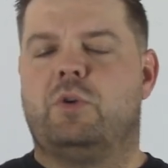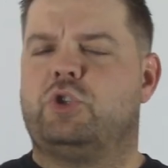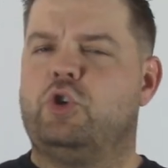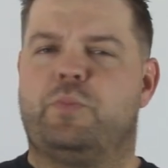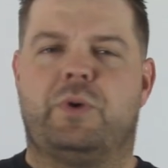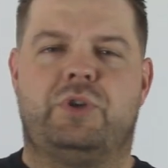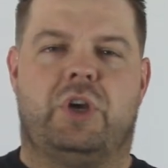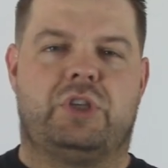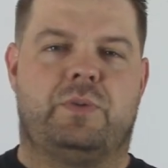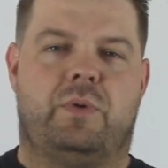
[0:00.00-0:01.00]
super
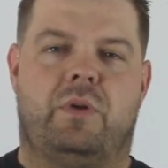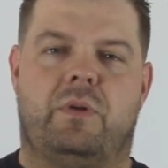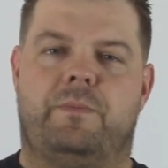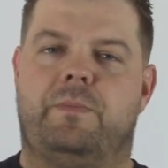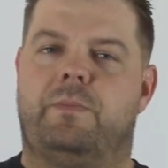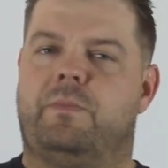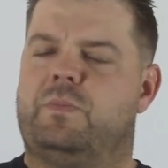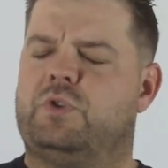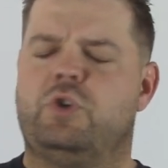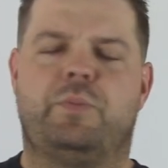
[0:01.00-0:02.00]
adjustable
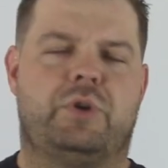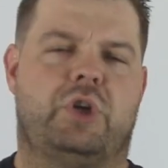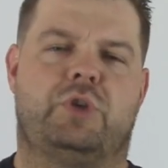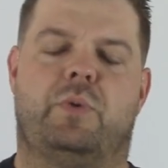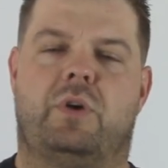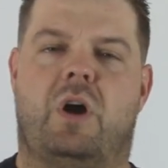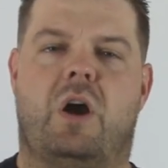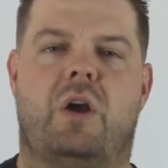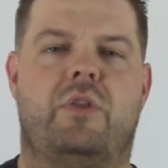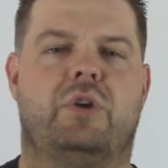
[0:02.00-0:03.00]

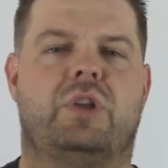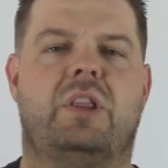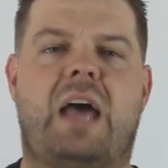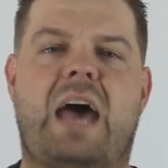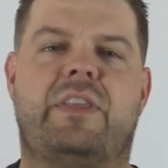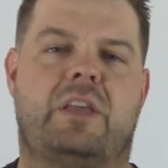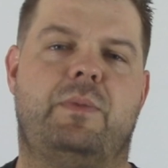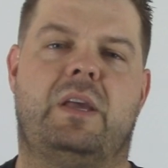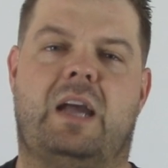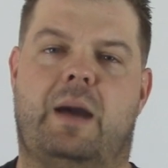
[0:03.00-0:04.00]
car, and there's a lot that can
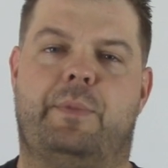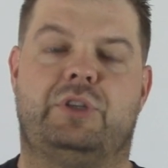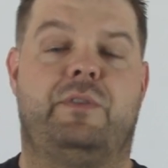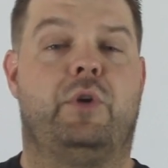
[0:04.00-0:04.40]
be accomplished.